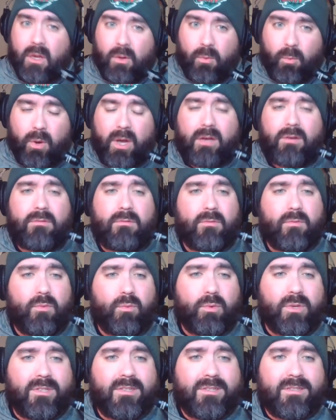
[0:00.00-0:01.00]
Well,
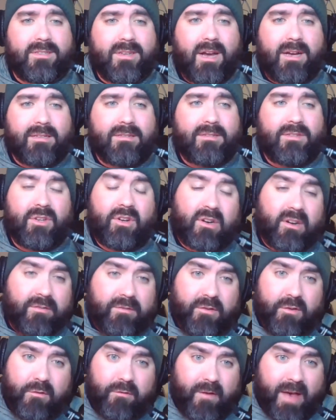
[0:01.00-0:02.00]
we'll discuss. There are a
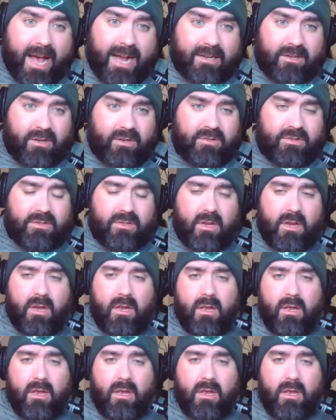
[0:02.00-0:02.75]
few factors,